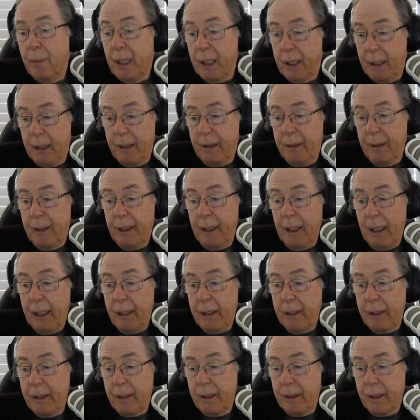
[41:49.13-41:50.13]
But
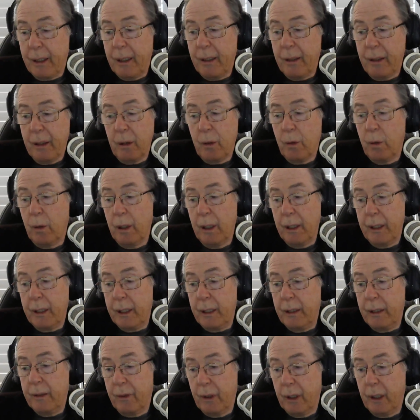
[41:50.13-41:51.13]
as you say, the
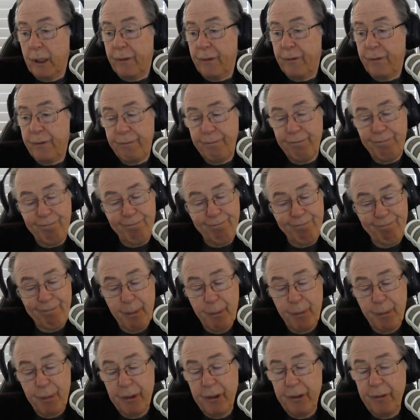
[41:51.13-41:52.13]
quality of life
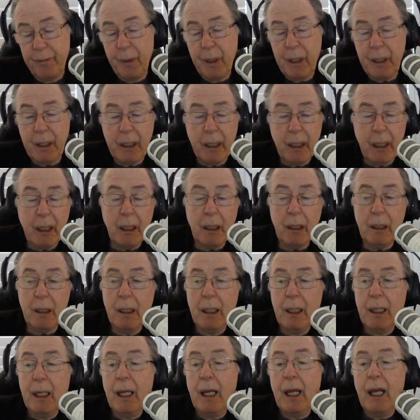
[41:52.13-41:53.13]
improvement, yeah.
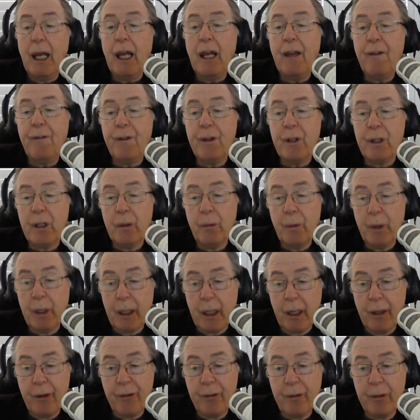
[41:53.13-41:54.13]
If you don't want to
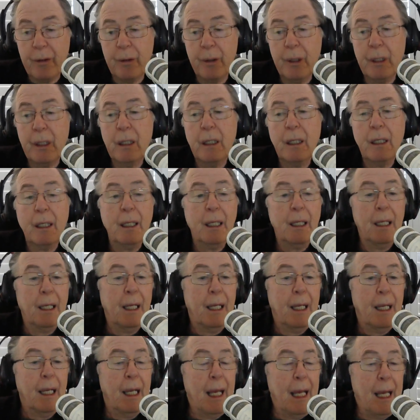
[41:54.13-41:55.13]
go through it,
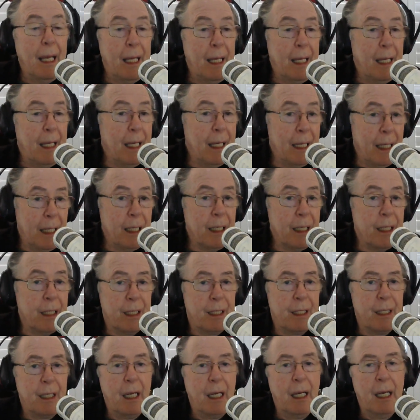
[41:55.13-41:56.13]
it
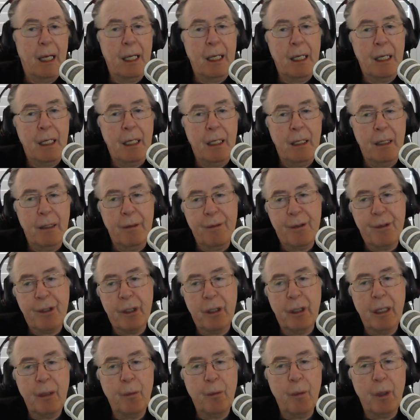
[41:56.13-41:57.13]
is a
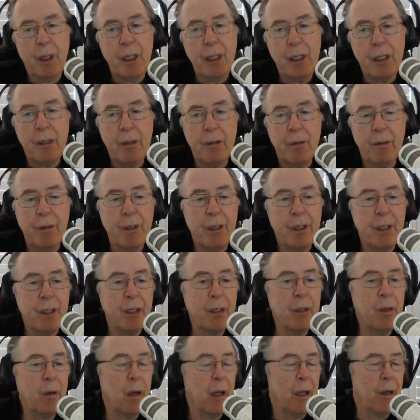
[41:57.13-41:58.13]
time waster. It's
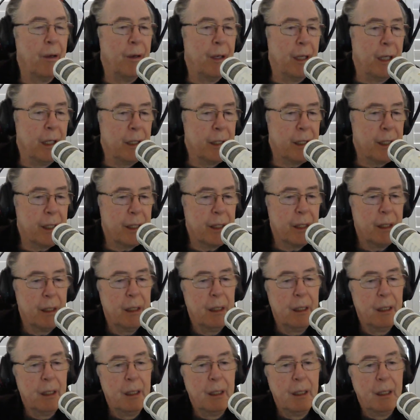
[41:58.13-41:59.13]
2 loadings
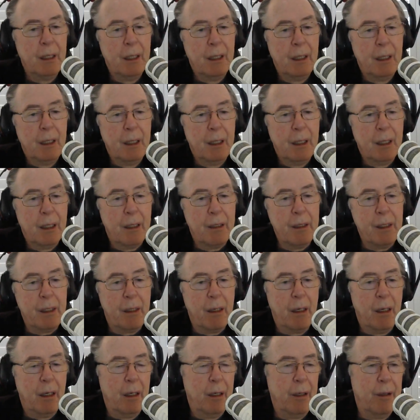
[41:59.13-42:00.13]
because you've
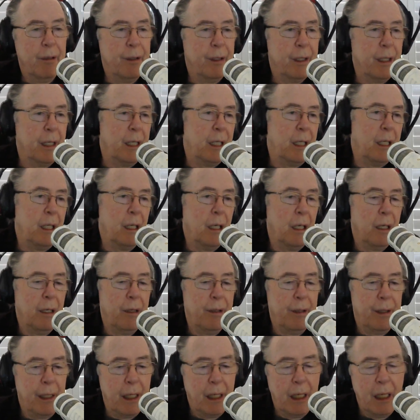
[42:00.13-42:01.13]
got to load to get in,
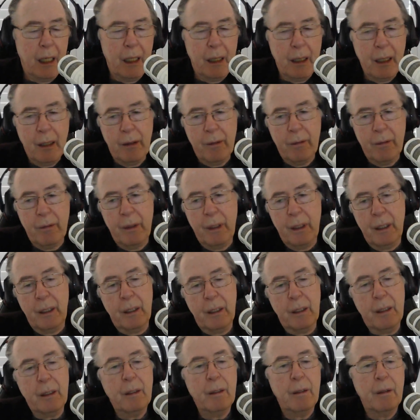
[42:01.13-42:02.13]
load to get out the other
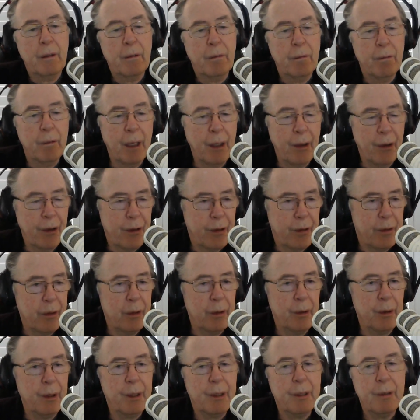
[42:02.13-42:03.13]
end, run
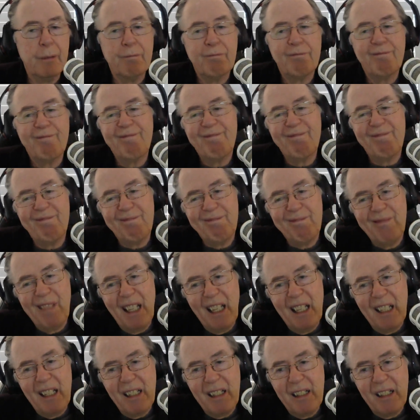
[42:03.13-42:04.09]
through it.